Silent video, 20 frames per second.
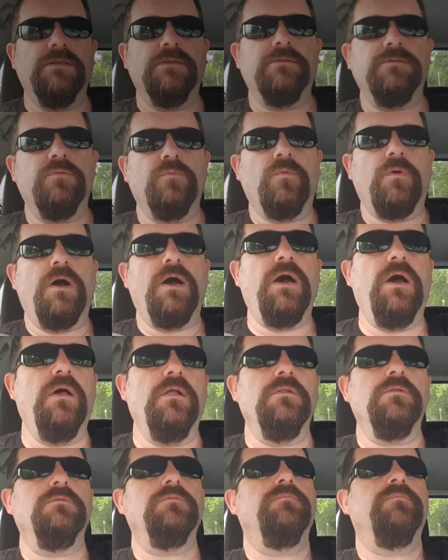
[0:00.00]
a little
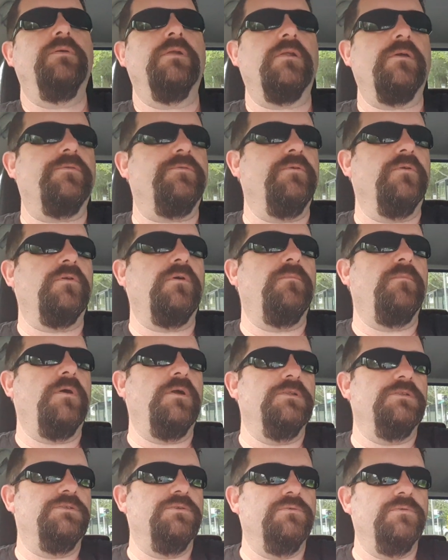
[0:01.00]
while, but I thought I
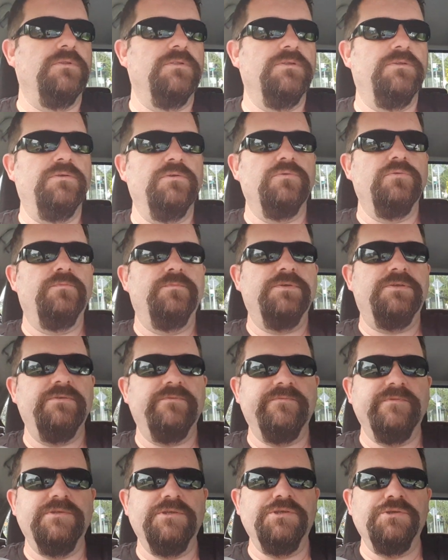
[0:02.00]
might do a little bit
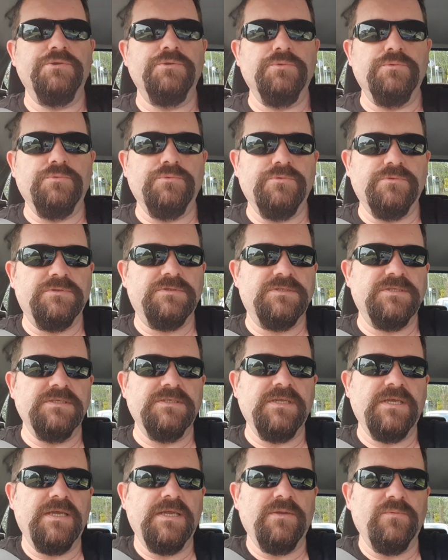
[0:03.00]
of news
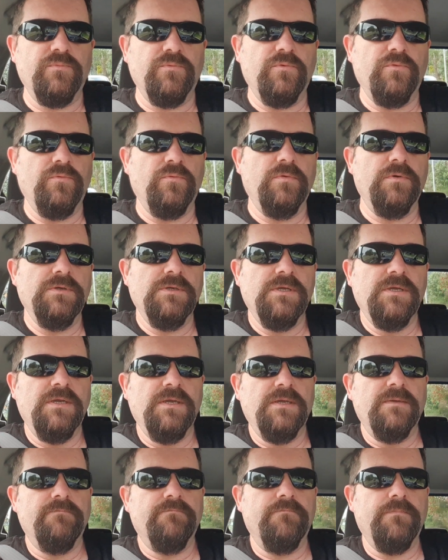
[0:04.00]
today. We'll
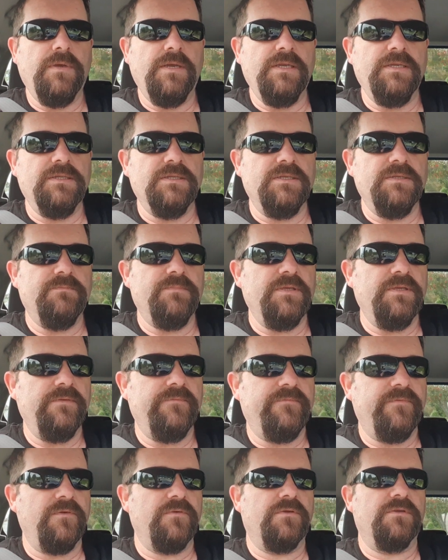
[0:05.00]
mainly be
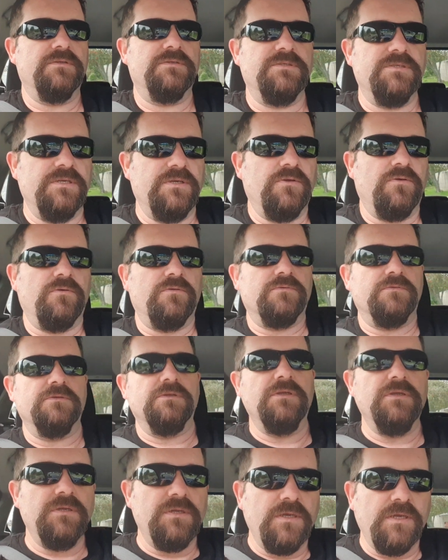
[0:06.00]
focusing
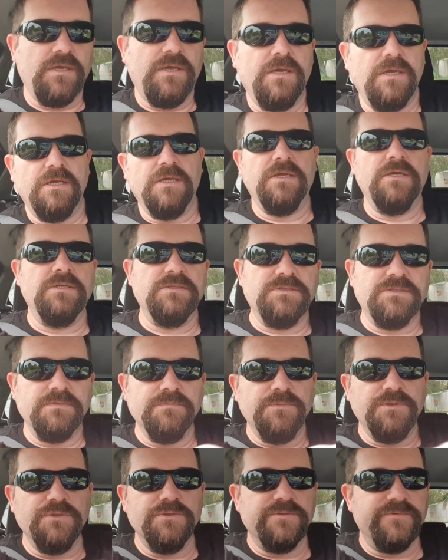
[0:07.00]
on
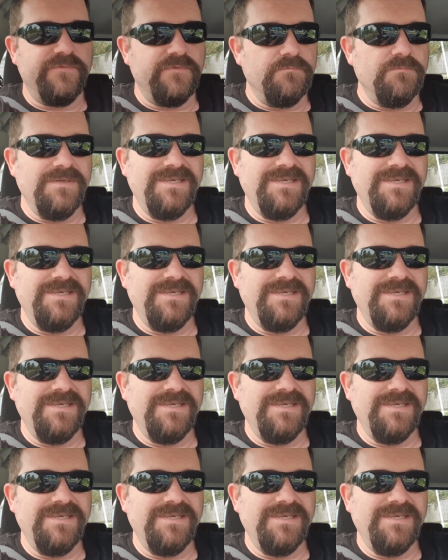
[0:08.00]
some news from